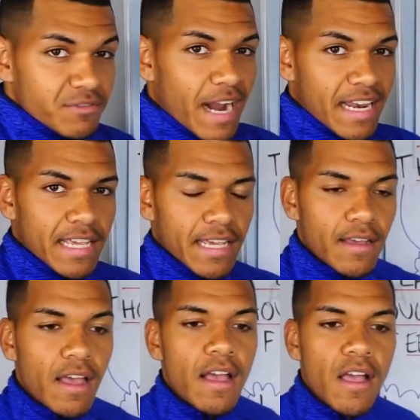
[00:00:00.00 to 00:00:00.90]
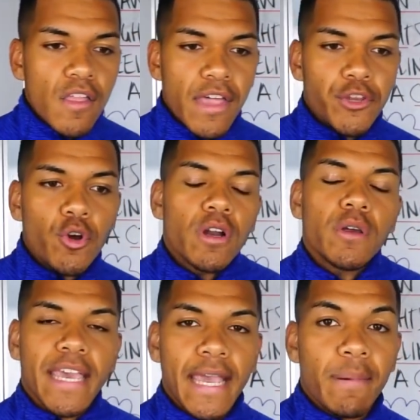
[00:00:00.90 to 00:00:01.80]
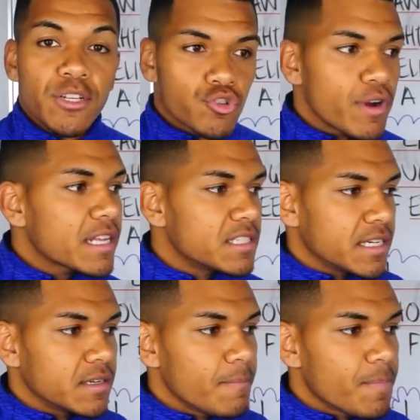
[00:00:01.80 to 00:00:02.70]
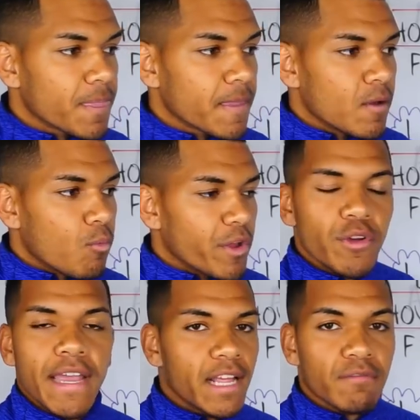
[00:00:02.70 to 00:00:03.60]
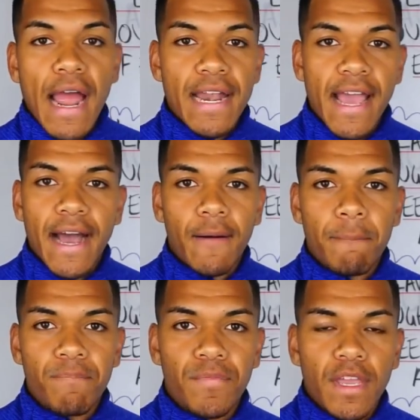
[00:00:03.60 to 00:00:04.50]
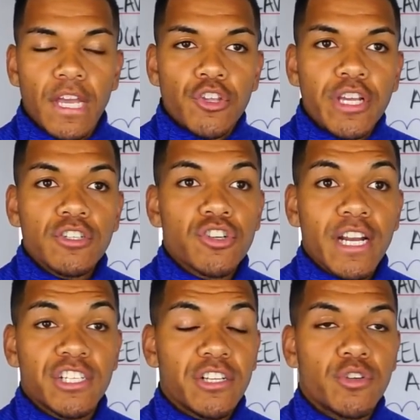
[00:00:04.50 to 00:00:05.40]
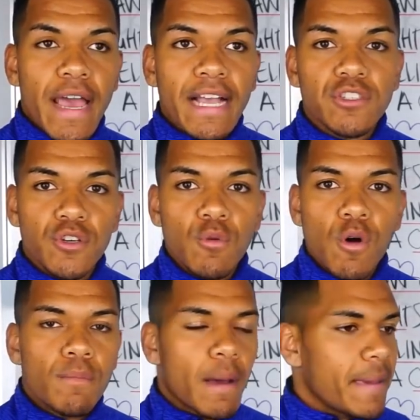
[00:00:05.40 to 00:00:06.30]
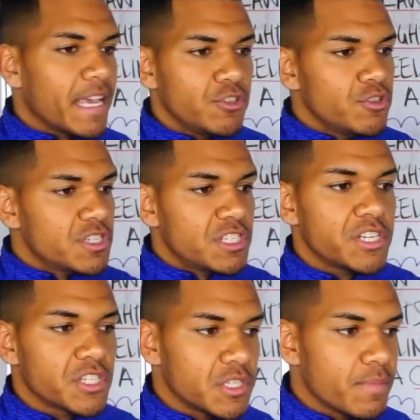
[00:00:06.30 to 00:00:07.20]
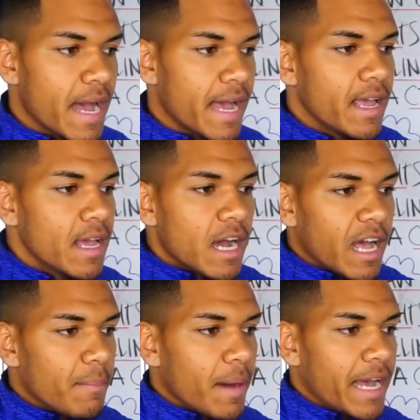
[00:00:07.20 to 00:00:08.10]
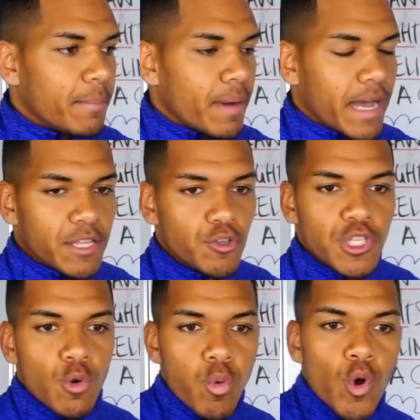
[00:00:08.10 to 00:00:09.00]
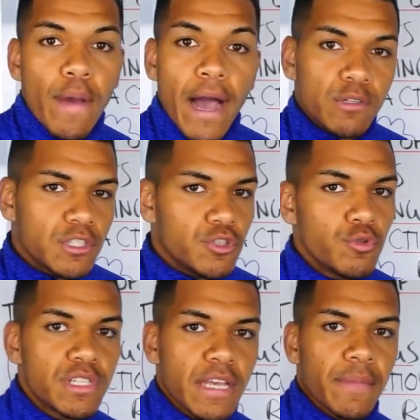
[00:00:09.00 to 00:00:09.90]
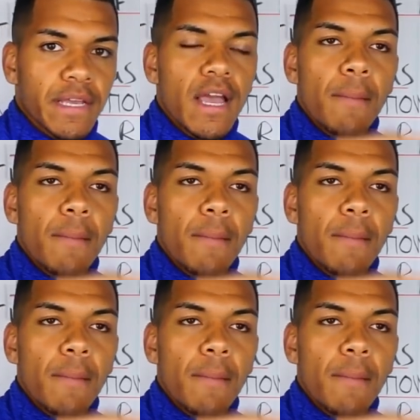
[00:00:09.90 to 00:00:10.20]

right here, then you're going to keep attracting what you're getting right now. You can try to change your external world by making new decisions, by using willpower to do something.